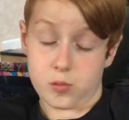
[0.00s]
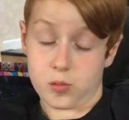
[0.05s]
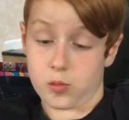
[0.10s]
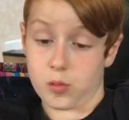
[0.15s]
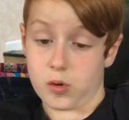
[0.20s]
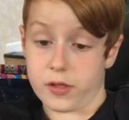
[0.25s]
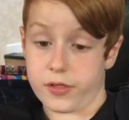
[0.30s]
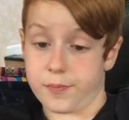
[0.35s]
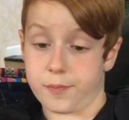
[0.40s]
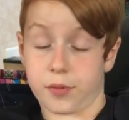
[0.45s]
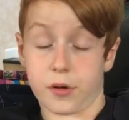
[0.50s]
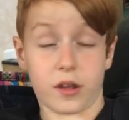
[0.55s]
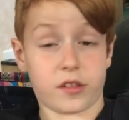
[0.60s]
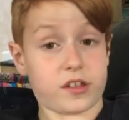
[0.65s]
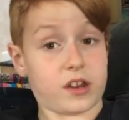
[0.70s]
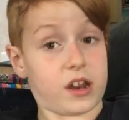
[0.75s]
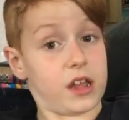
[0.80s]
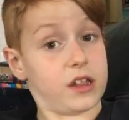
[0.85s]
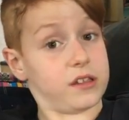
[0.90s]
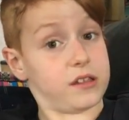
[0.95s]
with
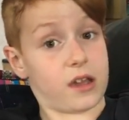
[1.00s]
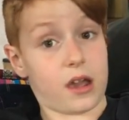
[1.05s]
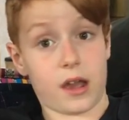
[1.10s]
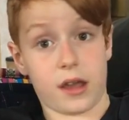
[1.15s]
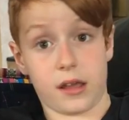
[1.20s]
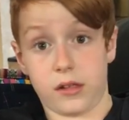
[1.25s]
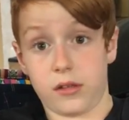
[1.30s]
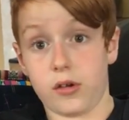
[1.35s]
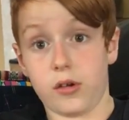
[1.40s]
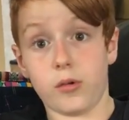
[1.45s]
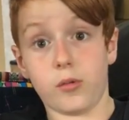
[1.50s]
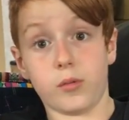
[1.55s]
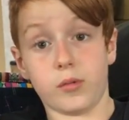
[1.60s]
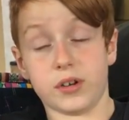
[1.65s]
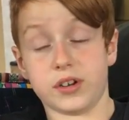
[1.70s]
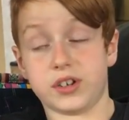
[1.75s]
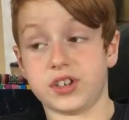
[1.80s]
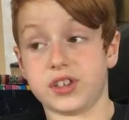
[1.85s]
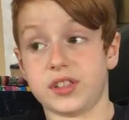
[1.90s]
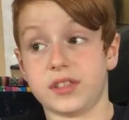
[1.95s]
President Tyler,
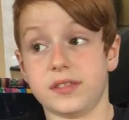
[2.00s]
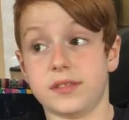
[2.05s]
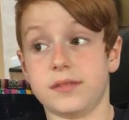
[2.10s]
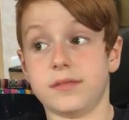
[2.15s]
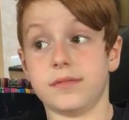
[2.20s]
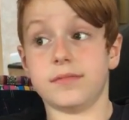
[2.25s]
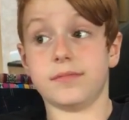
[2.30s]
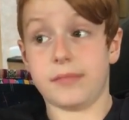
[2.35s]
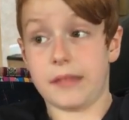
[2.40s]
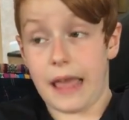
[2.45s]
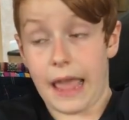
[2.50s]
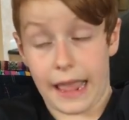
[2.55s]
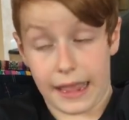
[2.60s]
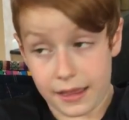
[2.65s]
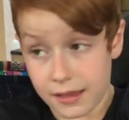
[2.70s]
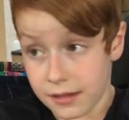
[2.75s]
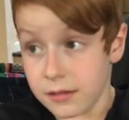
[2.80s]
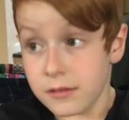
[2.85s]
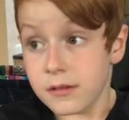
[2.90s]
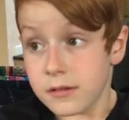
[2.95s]
which
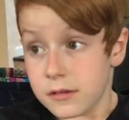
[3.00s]
they